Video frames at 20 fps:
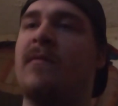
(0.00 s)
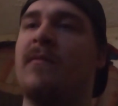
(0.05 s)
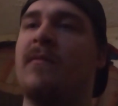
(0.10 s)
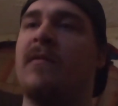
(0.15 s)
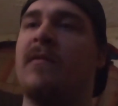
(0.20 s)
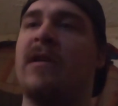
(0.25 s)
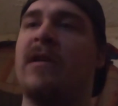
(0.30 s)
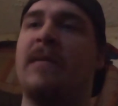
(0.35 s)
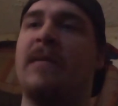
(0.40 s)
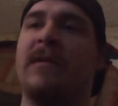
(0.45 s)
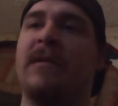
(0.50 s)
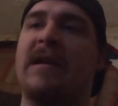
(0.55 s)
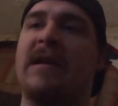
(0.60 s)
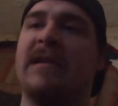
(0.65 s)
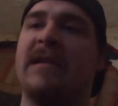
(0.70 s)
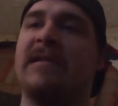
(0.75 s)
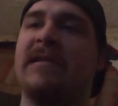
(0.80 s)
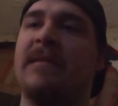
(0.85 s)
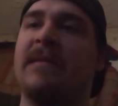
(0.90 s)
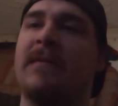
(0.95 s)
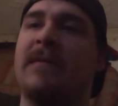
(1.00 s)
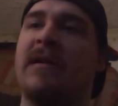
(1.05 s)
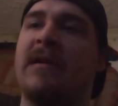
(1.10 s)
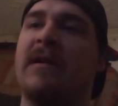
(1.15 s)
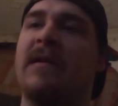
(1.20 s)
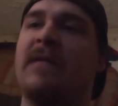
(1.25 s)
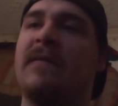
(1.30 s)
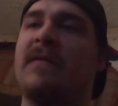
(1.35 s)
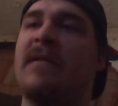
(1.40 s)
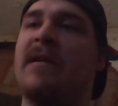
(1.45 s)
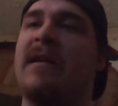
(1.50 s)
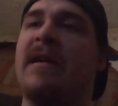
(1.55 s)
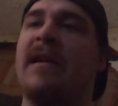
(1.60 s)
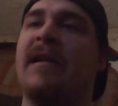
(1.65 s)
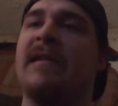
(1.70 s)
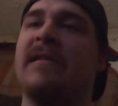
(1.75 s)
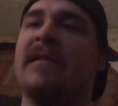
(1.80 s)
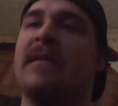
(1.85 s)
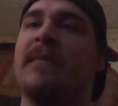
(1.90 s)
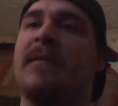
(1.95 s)
One on without slipcover. I need
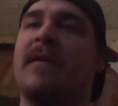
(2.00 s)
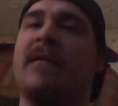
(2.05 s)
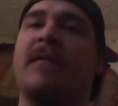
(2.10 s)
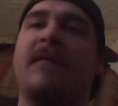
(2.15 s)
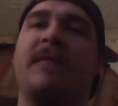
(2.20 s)
slipcover